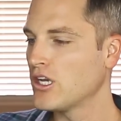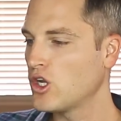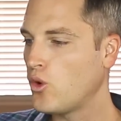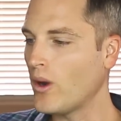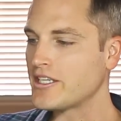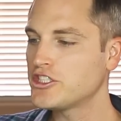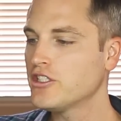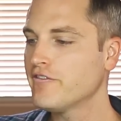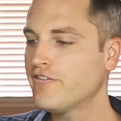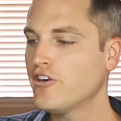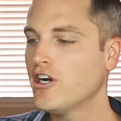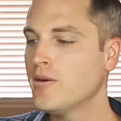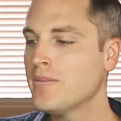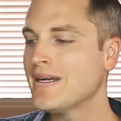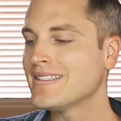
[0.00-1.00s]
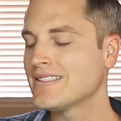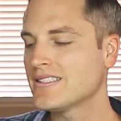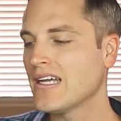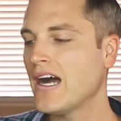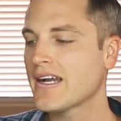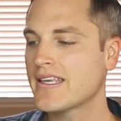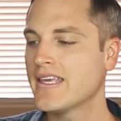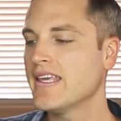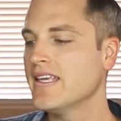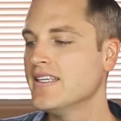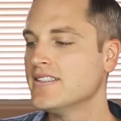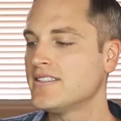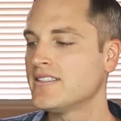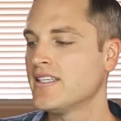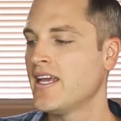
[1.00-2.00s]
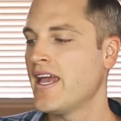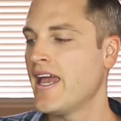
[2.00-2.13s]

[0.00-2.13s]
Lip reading: Question from Sakis,